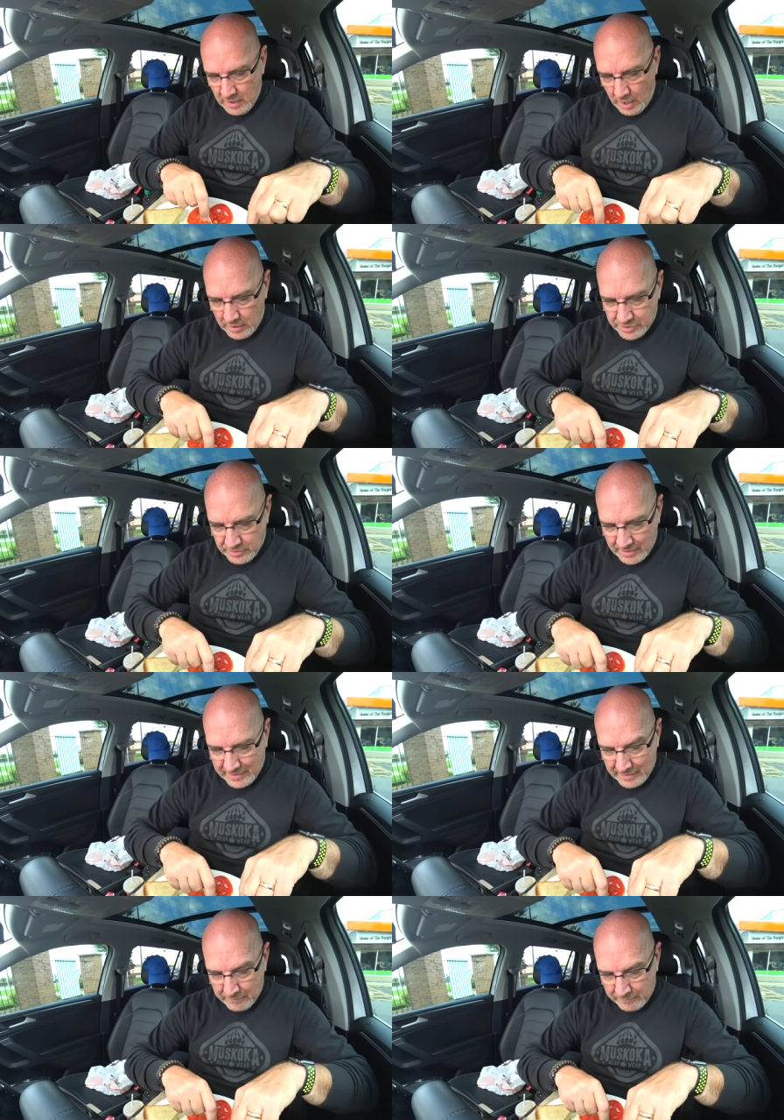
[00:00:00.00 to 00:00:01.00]
I'm gonna try and
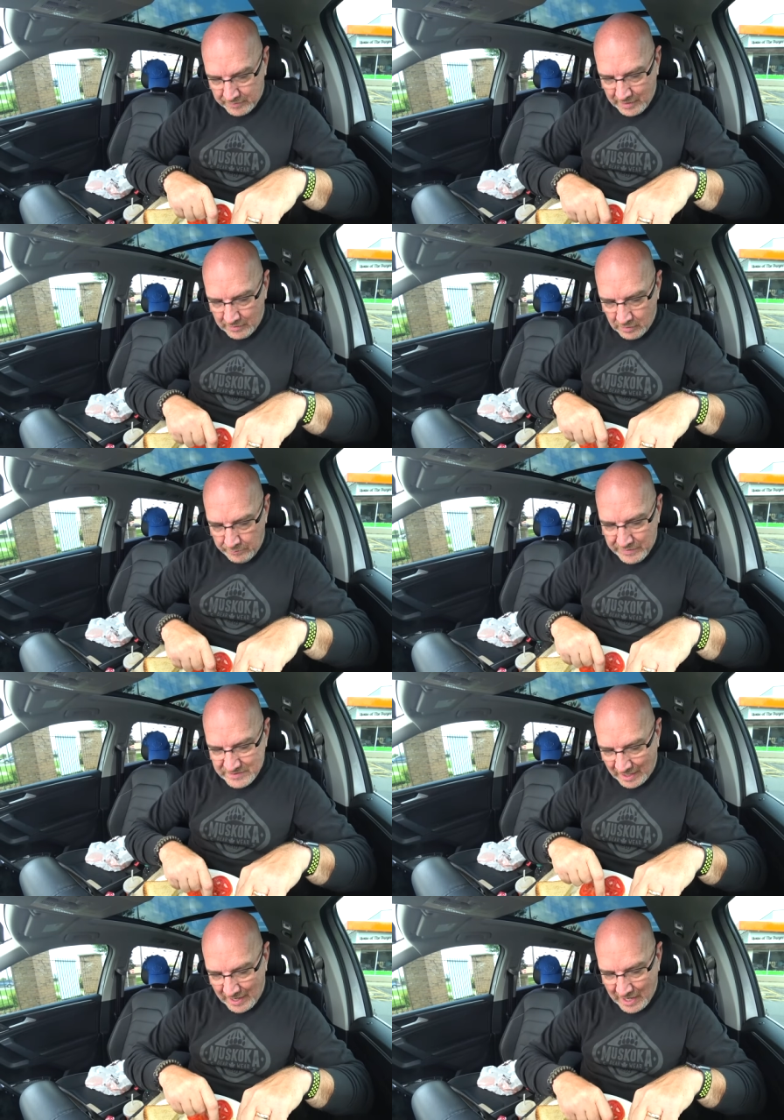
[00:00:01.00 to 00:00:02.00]
get a, get a little
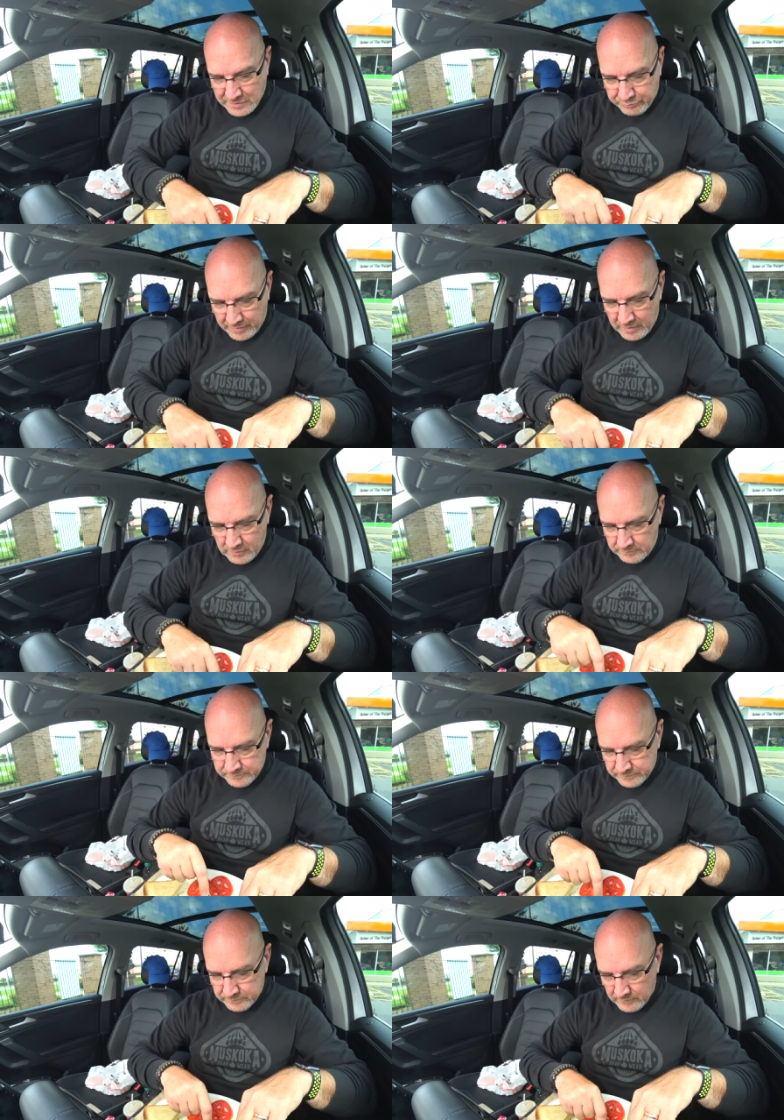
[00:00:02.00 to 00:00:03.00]
piece of hash brown,
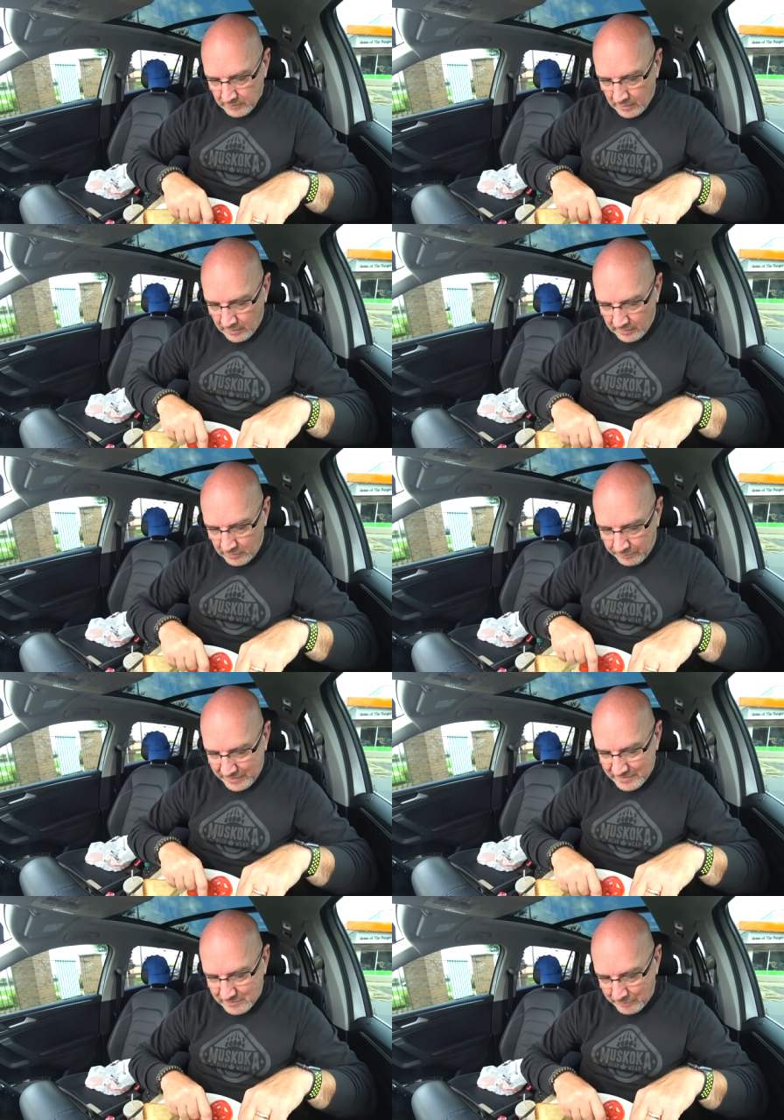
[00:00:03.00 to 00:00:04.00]
a little
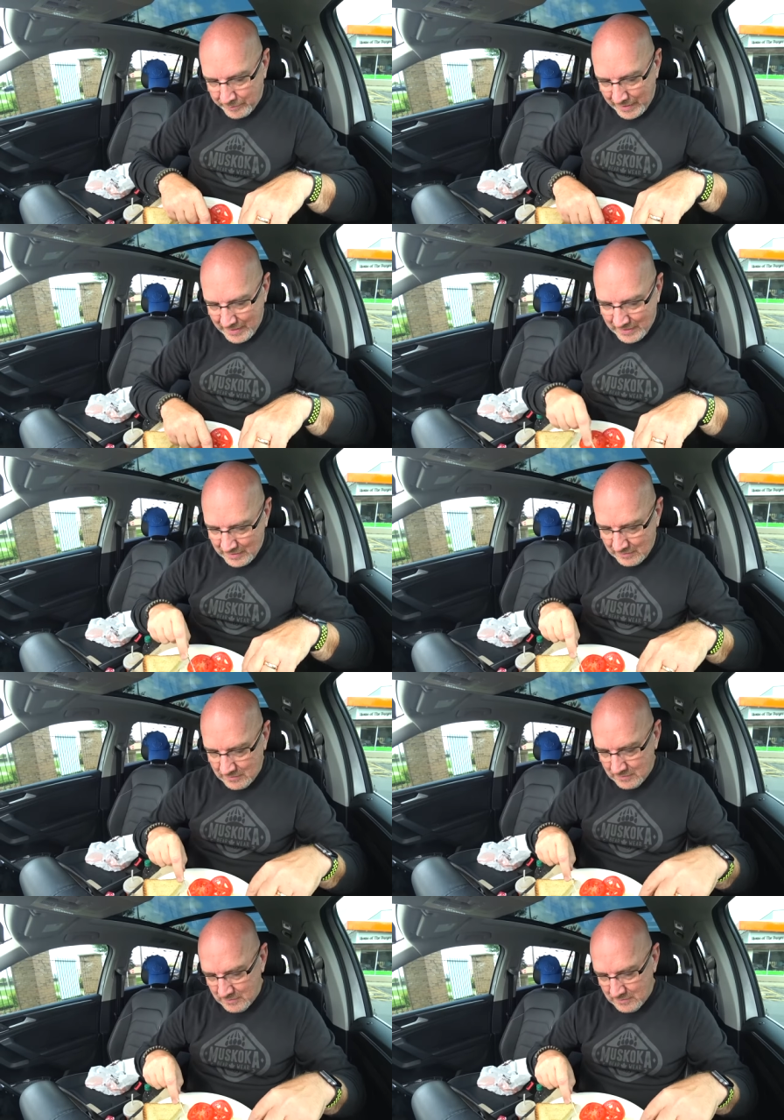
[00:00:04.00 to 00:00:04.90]
piece of bacon.